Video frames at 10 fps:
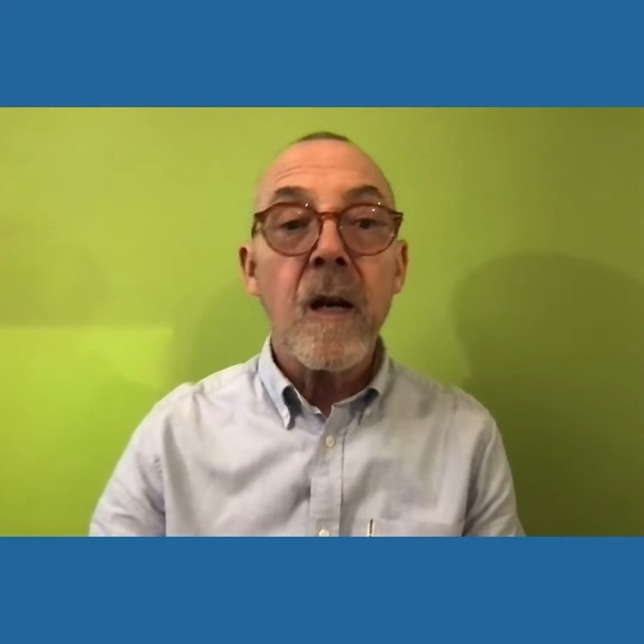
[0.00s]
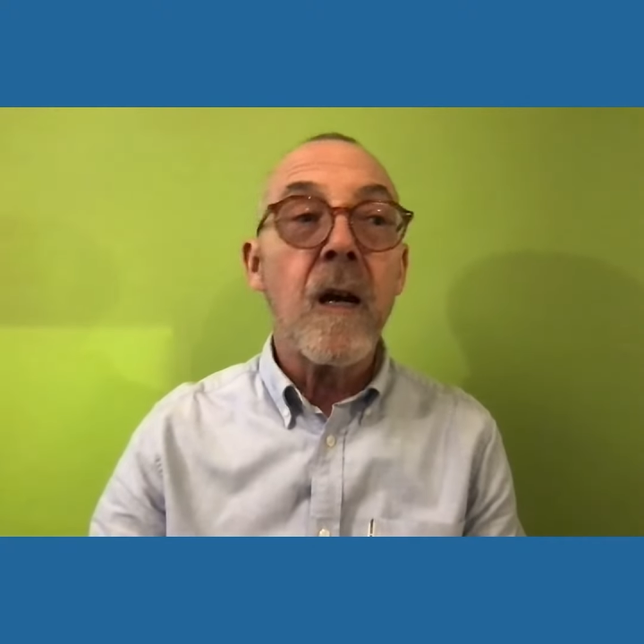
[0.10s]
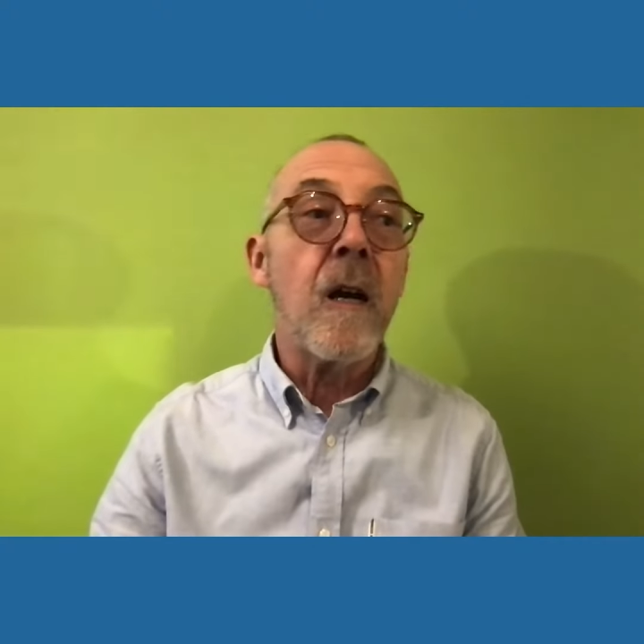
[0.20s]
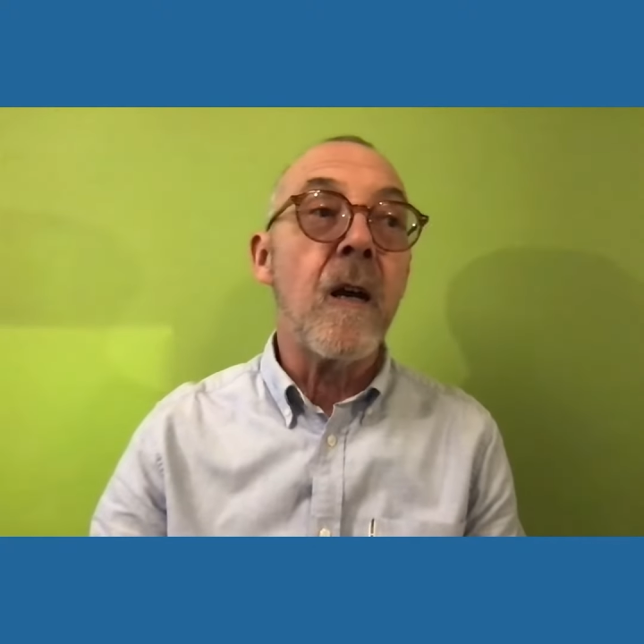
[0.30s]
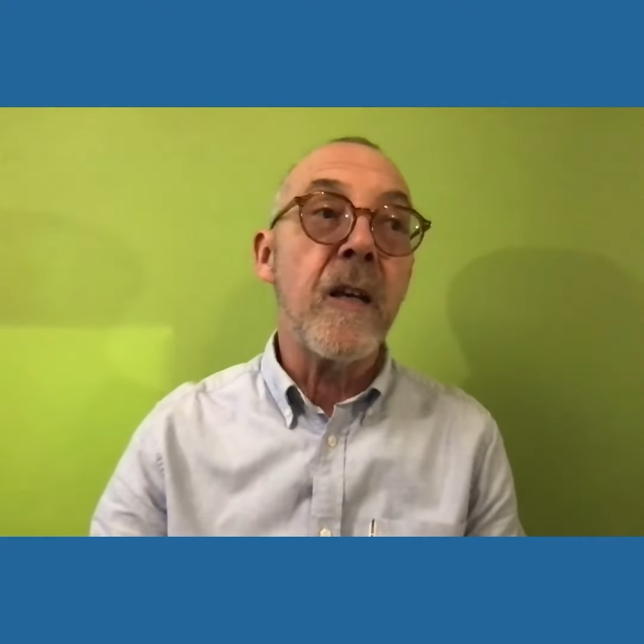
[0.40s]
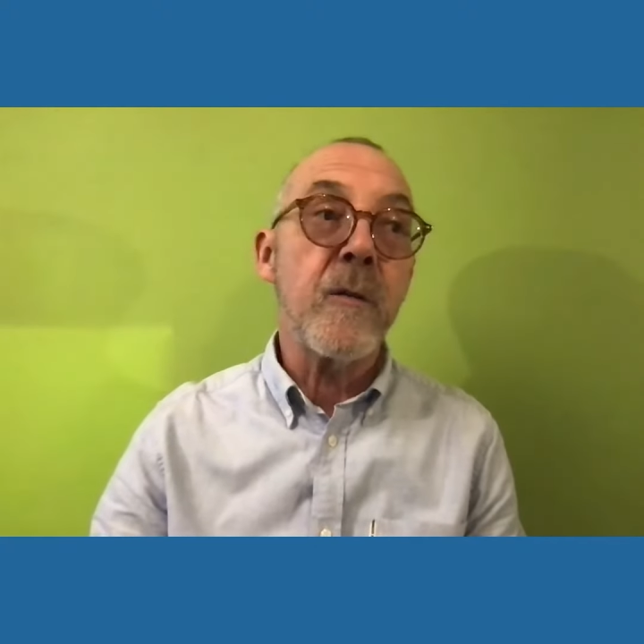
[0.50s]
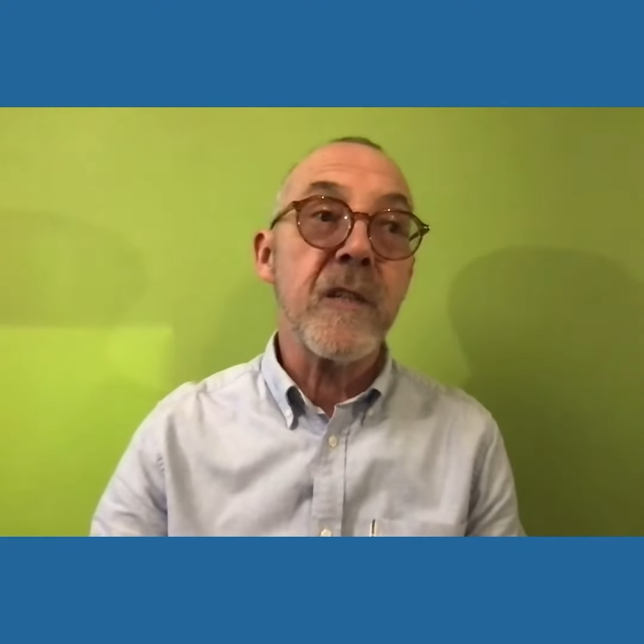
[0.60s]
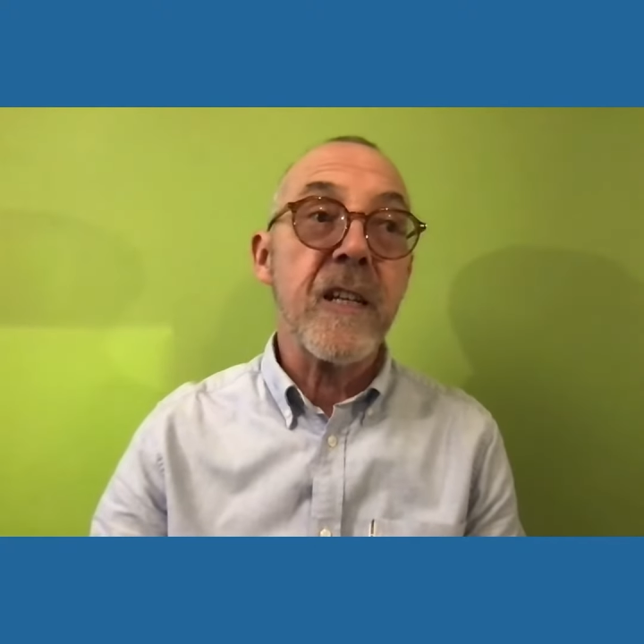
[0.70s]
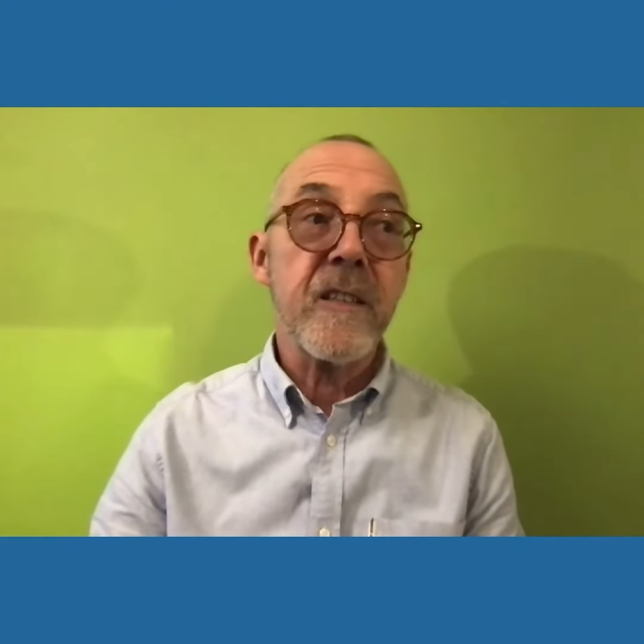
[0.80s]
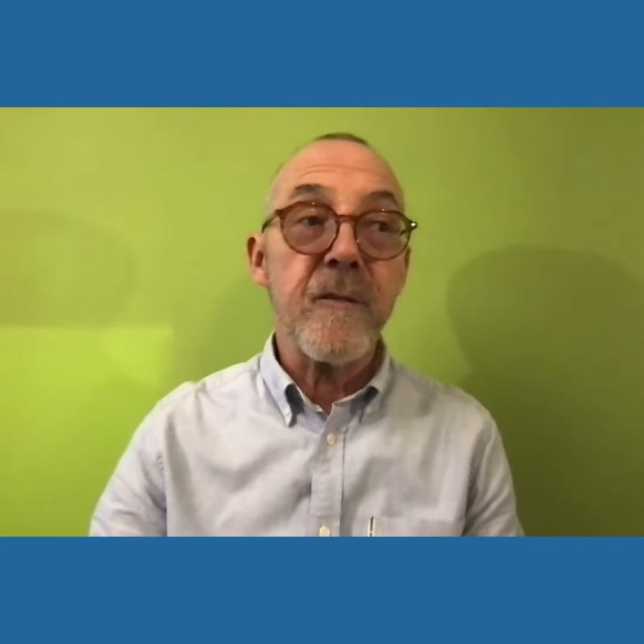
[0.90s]
He was
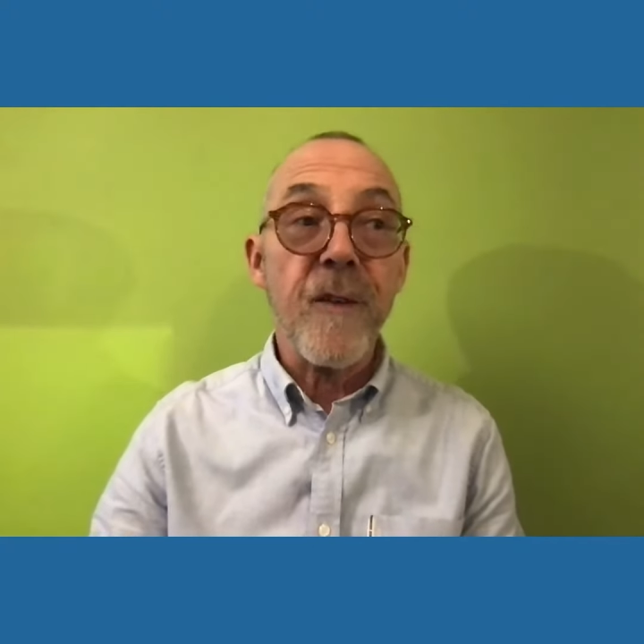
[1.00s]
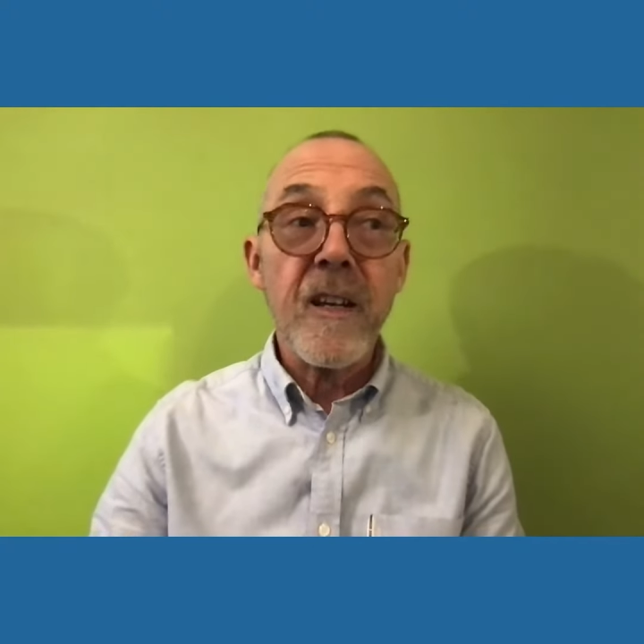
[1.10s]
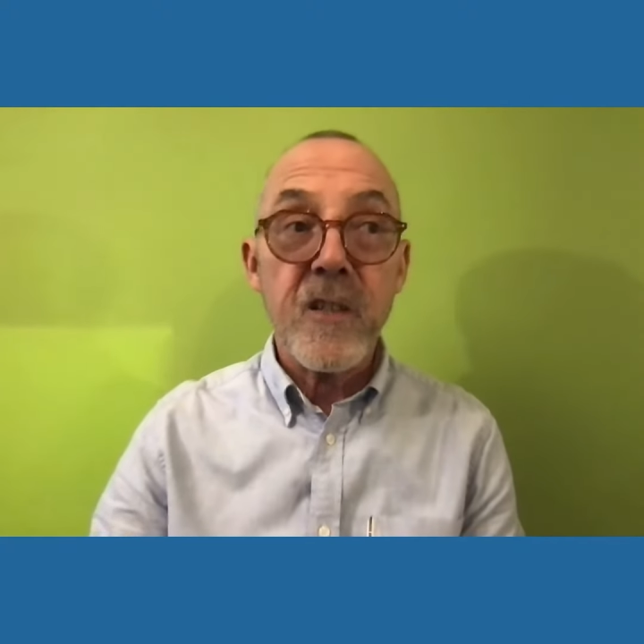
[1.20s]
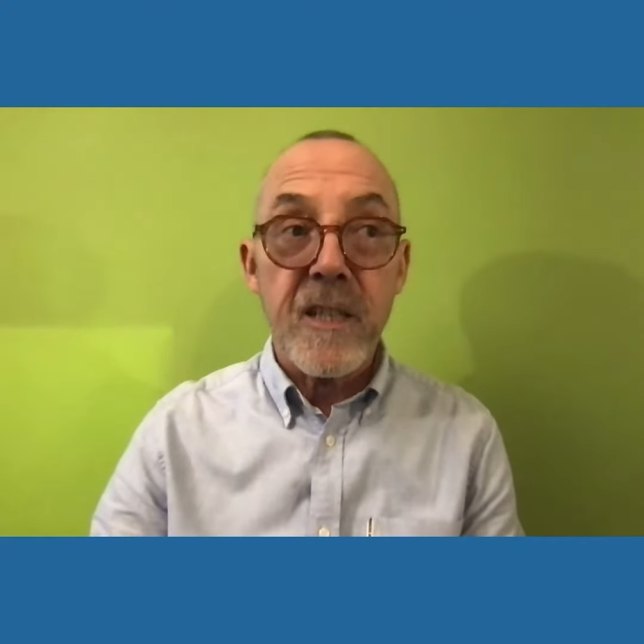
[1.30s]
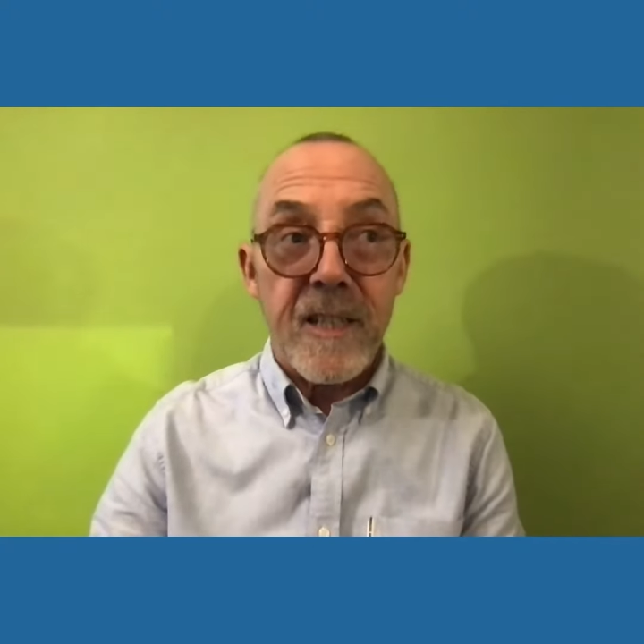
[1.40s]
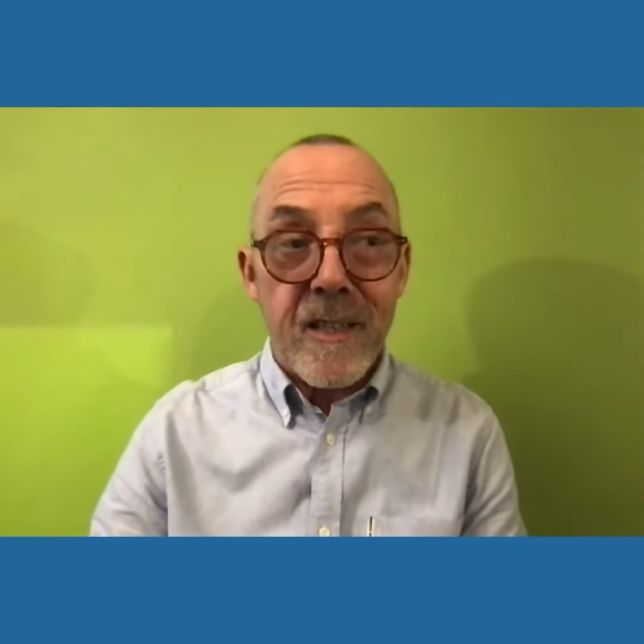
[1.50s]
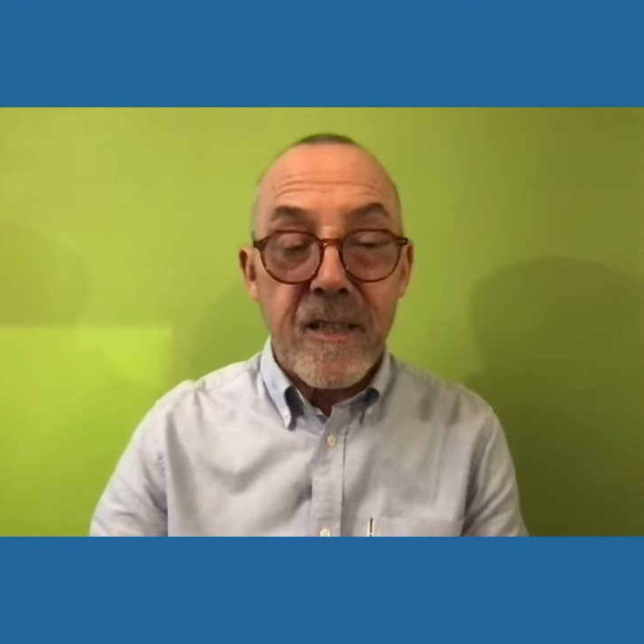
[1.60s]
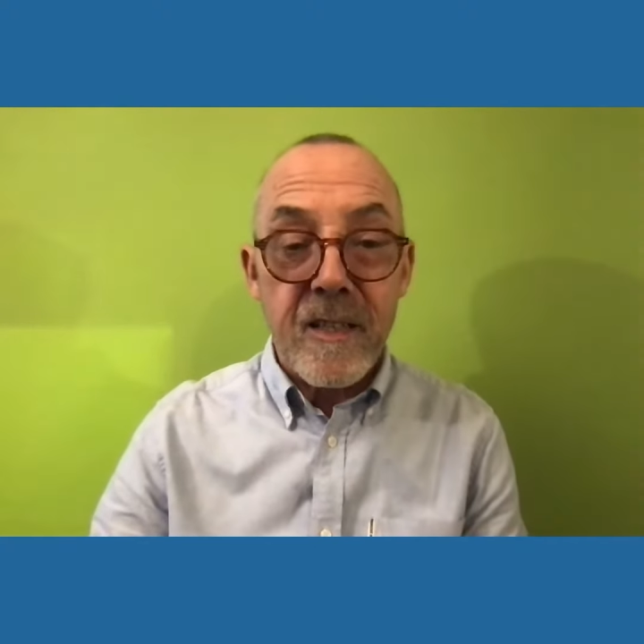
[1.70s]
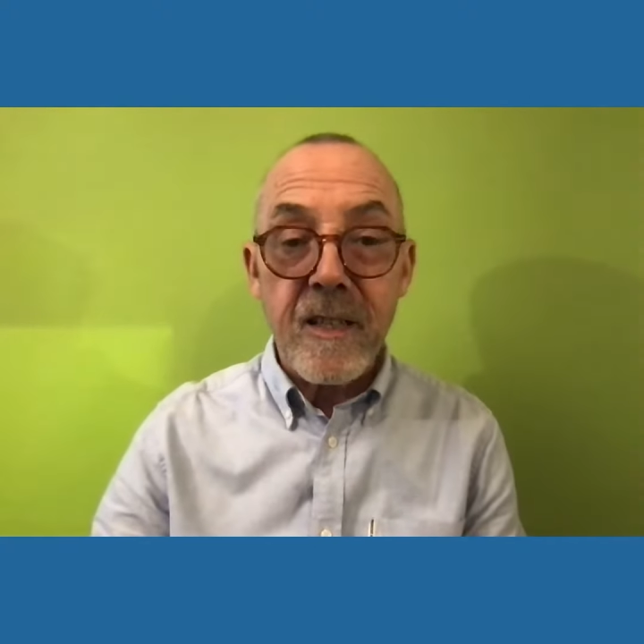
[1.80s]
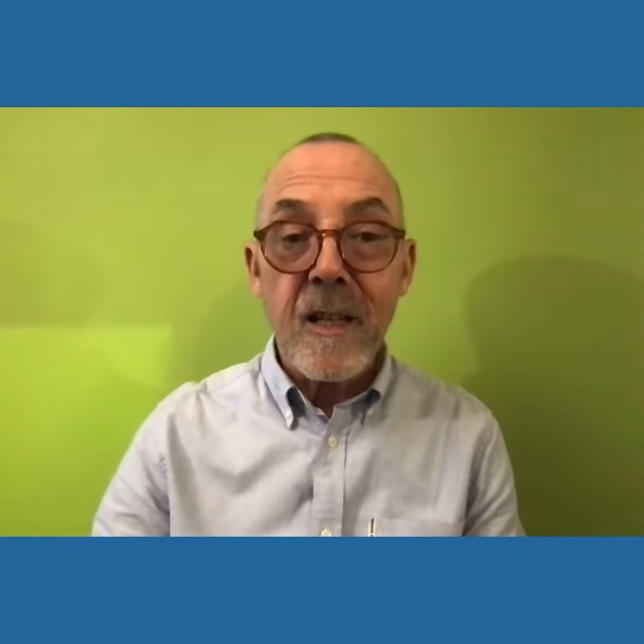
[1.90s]
an
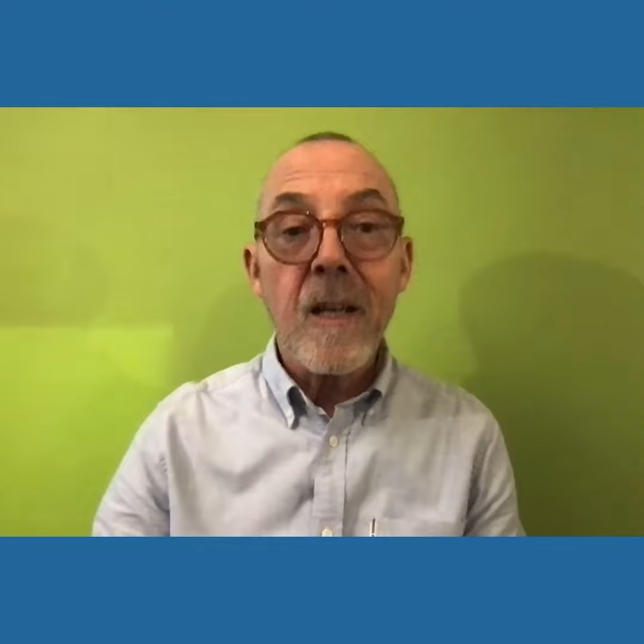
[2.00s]
anti-fascist,